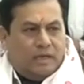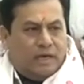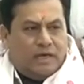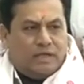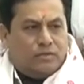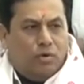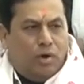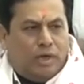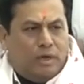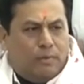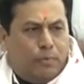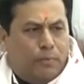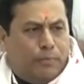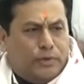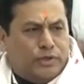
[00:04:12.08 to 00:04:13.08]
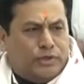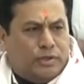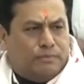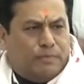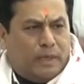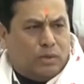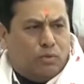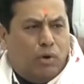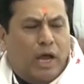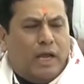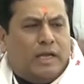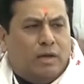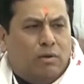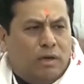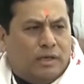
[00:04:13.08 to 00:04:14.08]
There is no other opposition party. Why
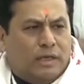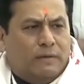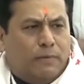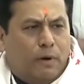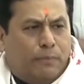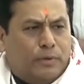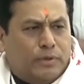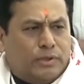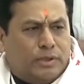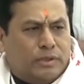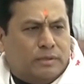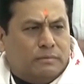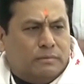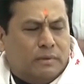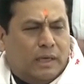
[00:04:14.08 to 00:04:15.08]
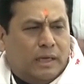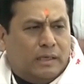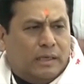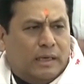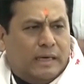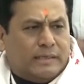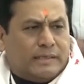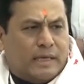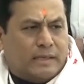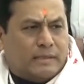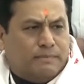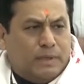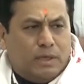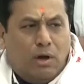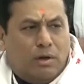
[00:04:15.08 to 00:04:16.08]
they will give opposition like a
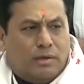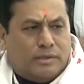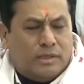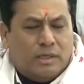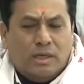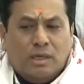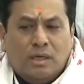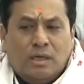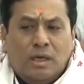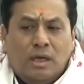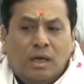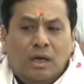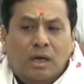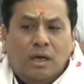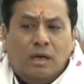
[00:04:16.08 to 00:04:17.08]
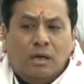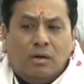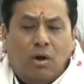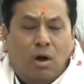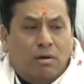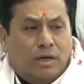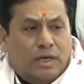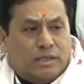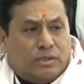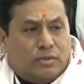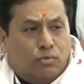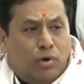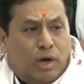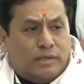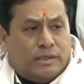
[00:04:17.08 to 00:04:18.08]
chance? Because Congress
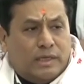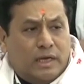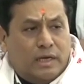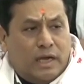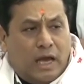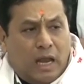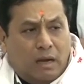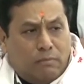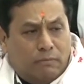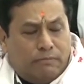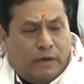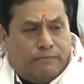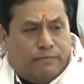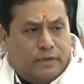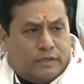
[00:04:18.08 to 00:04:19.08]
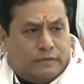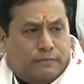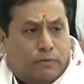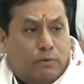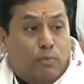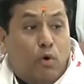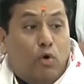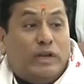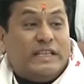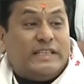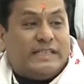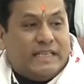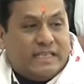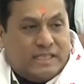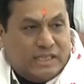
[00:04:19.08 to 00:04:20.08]
was in the helm of affairs for more than
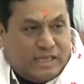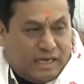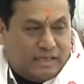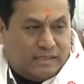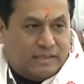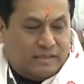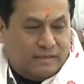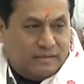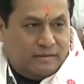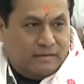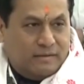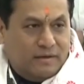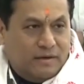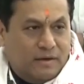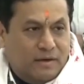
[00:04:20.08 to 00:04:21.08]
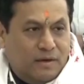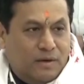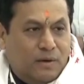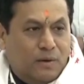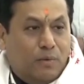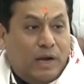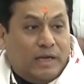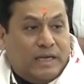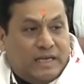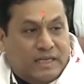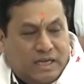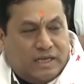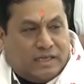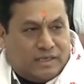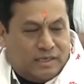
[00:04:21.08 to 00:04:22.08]
six decades. What they
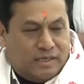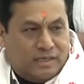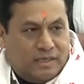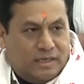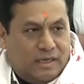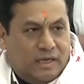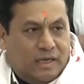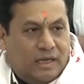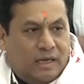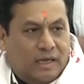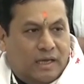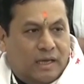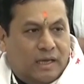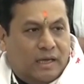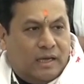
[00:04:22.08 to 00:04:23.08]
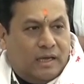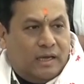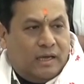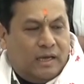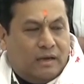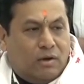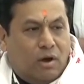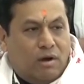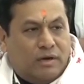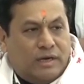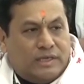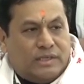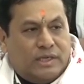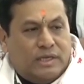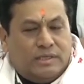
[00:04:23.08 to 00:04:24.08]
did,
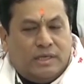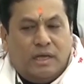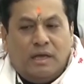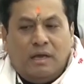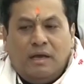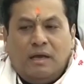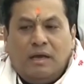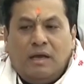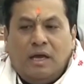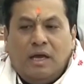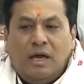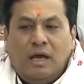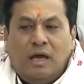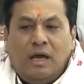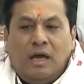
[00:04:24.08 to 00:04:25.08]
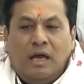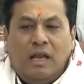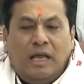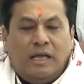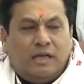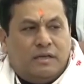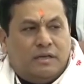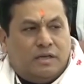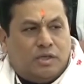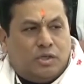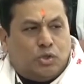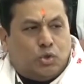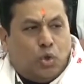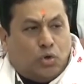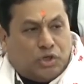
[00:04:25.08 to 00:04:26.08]
Congress is a like
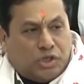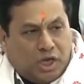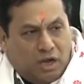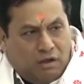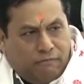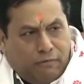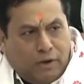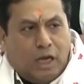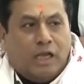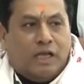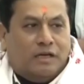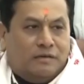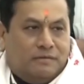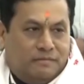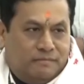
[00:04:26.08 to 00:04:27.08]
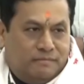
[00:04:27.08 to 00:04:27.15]
total failure,